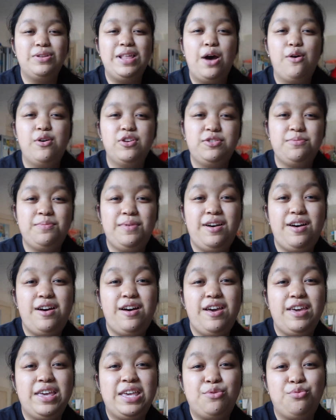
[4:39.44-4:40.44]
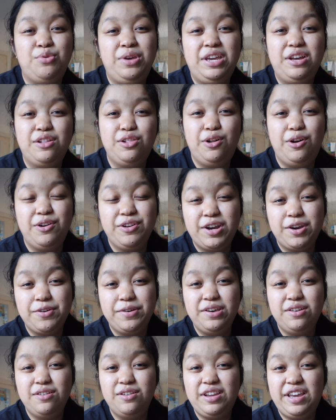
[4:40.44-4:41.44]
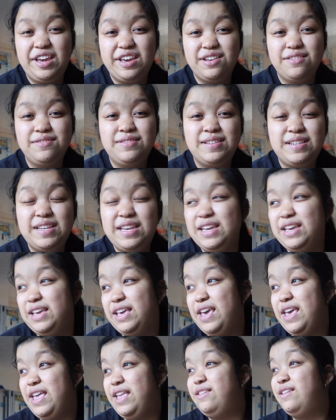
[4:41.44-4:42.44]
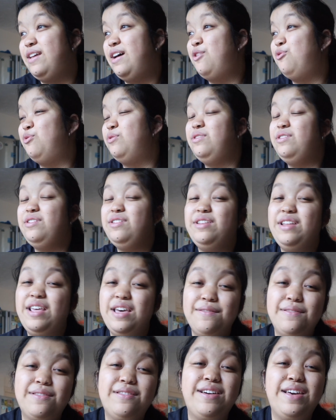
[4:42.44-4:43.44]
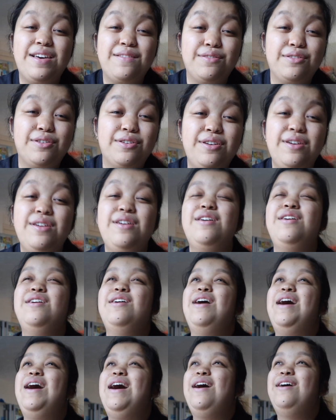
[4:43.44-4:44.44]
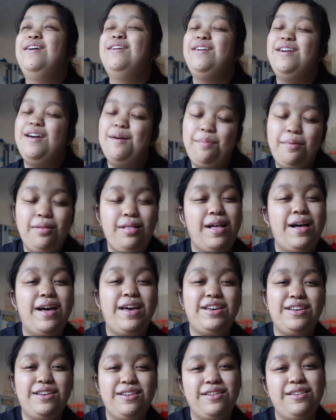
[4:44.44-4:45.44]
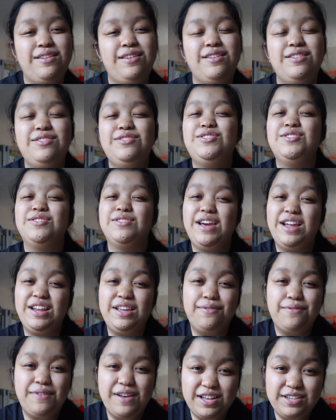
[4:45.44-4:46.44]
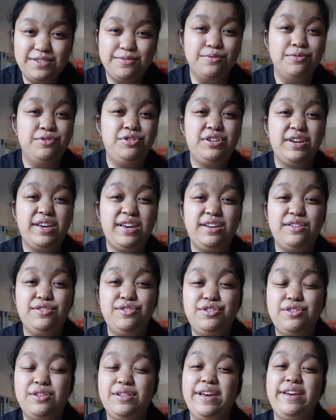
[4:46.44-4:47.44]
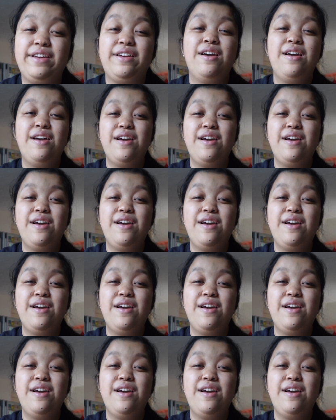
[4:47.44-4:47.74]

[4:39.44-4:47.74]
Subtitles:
that was my week-long career in KFC, and I will never ever apply to any fast food chain. Like,